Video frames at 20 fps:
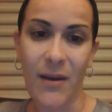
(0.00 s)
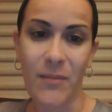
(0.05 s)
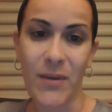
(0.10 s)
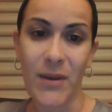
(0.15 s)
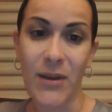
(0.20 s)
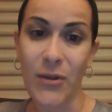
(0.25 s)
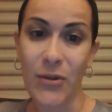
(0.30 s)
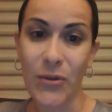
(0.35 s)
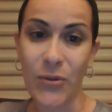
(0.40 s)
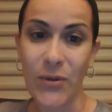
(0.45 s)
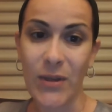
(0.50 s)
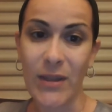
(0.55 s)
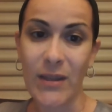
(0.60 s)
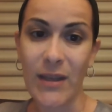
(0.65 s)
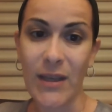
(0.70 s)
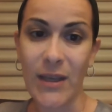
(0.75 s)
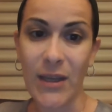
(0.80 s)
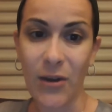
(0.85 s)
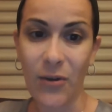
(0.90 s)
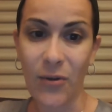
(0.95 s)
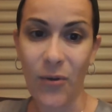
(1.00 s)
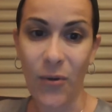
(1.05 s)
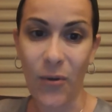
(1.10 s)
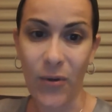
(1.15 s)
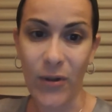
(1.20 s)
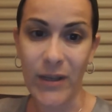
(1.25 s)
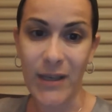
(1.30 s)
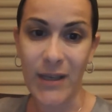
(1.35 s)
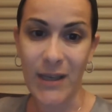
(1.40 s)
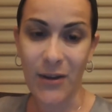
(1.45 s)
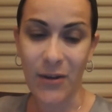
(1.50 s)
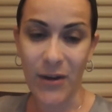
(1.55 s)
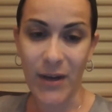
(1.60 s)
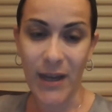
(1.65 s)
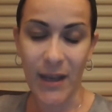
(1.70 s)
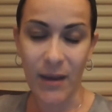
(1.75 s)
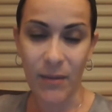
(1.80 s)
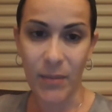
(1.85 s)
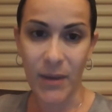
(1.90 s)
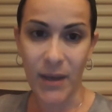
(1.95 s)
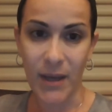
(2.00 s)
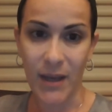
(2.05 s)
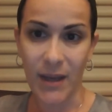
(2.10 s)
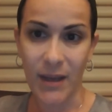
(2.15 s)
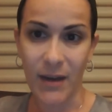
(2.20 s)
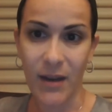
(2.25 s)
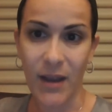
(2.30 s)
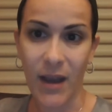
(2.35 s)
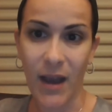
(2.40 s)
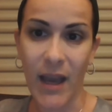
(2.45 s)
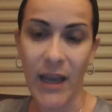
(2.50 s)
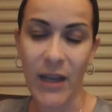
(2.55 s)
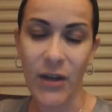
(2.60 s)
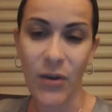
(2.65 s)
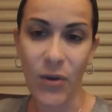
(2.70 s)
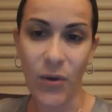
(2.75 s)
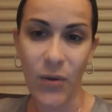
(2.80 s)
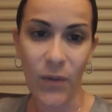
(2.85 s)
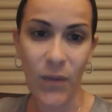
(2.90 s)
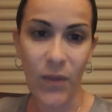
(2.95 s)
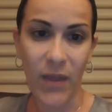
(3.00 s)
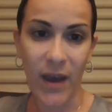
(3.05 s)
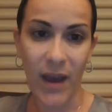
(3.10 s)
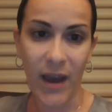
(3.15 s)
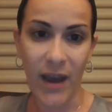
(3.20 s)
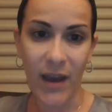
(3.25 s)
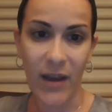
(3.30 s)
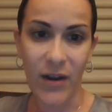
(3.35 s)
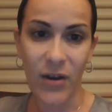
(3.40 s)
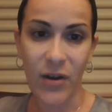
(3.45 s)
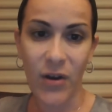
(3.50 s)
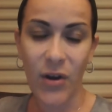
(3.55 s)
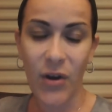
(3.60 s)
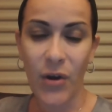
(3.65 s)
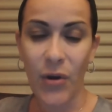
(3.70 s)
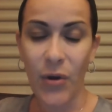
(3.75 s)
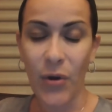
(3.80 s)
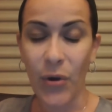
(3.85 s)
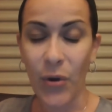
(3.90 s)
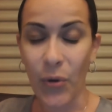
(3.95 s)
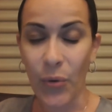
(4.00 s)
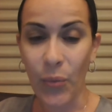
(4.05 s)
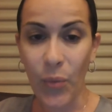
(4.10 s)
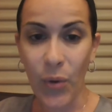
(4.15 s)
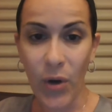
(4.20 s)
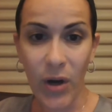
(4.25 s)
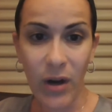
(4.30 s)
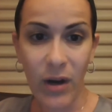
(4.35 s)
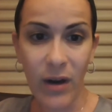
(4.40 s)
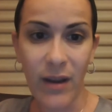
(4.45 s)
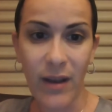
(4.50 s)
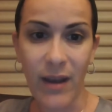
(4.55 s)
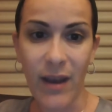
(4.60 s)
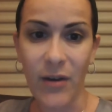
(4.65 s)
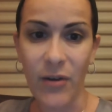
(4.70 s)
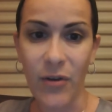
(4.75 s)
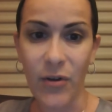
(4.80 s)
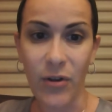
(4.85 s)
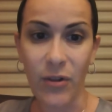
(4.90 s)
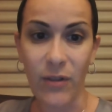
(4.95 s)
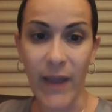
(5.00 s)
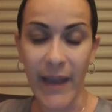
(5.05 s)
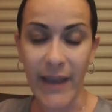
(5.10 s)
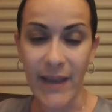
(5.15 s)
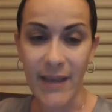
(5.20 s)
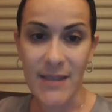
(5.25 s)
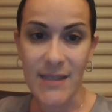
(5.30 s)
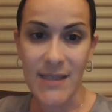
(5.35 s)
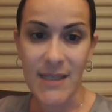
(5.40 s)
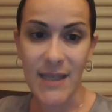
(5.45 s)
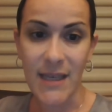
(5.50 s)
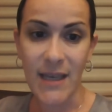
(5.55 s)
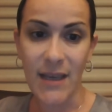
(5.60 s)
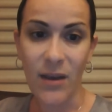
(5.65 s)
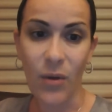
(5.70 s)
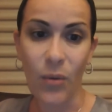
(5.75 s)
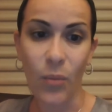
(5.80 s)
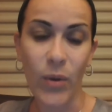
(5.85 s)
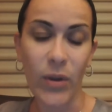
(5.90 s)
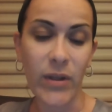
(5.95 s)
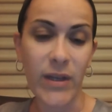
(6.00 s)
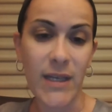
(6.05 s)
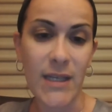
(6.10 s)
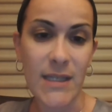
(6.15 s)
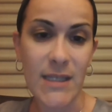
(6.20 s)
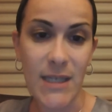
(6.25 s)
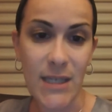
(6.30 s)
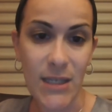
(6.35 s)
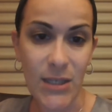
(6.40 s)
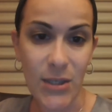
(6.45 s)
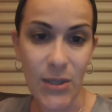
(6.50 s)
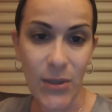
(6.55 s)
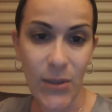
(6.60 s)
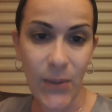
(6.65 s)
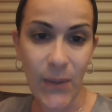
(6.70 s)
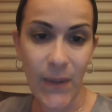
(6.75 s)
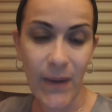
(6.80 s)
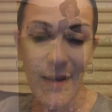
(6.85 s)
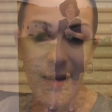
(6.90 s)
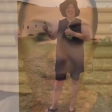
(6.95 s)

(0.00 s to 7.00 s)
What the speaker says: including the Here All Year campaign, I know that her work and her legacy will continue.